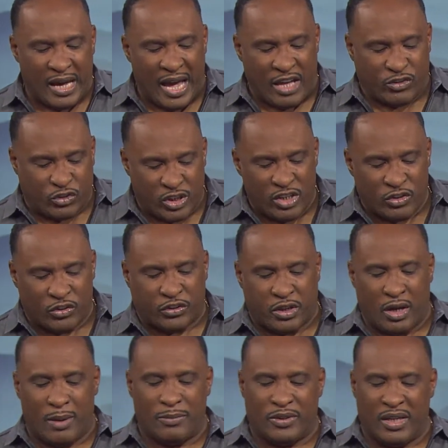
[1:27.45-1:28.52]
As Jesus
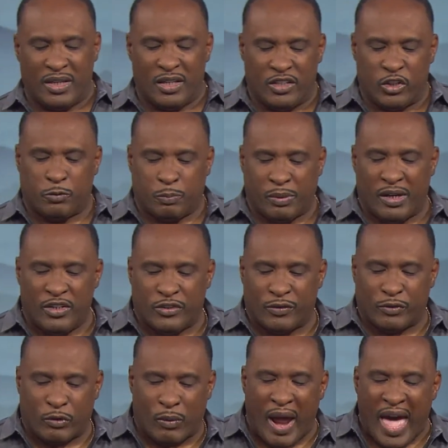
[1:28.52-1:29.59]
comes into this place
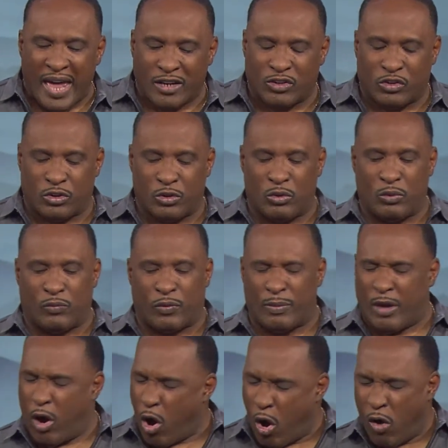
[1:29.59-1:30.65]
of gratitude
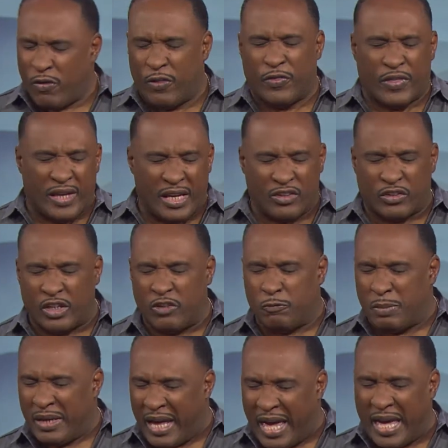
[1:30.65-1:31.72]
from all the things that he's
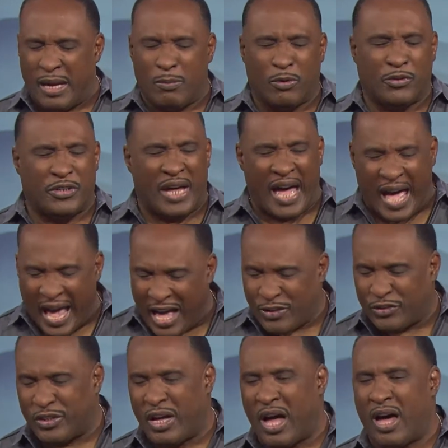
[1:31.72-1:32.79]
been able to
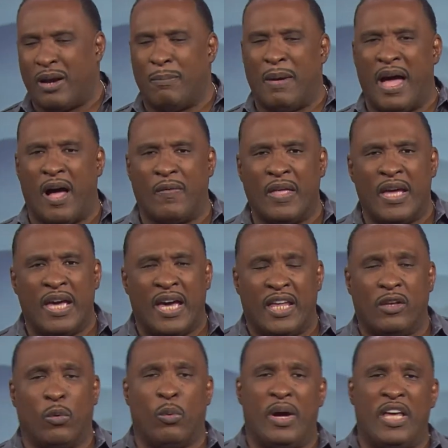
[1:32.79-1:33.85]
ask God about
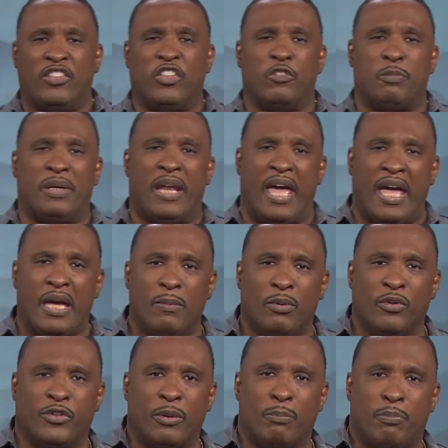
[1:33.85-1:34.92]
and the ways he's been
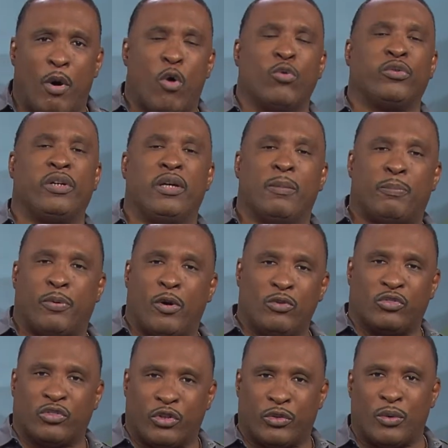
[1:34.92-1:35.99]
able to boldly
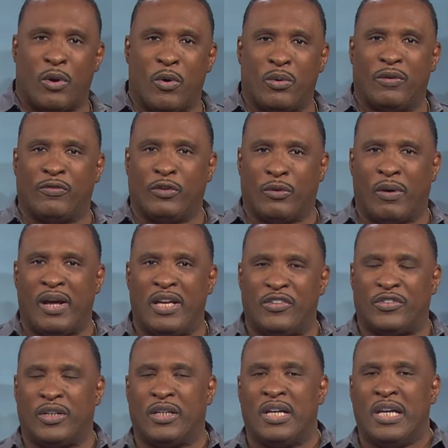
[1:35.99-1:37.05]
approach the throne of
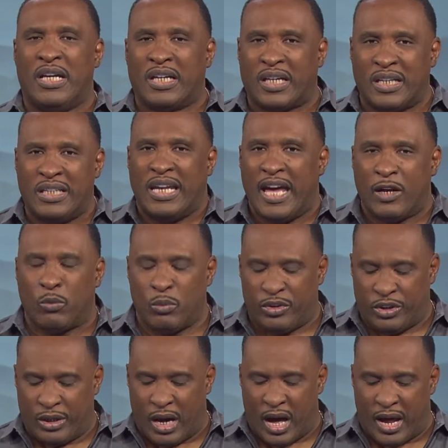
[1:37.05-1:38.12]
grace and connect
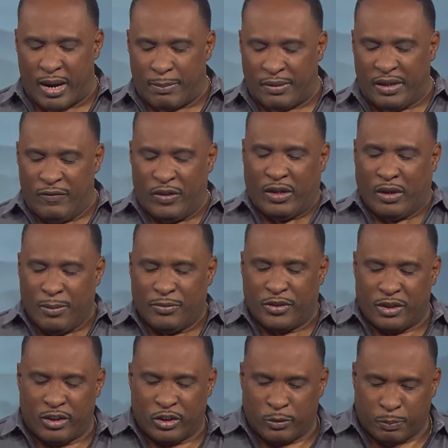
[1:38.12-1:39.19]
with God, I believe he comes
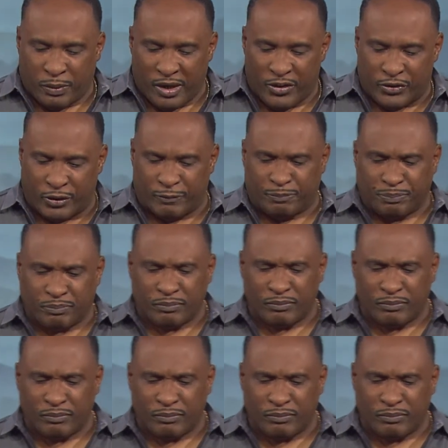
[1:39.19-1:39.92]
into this place of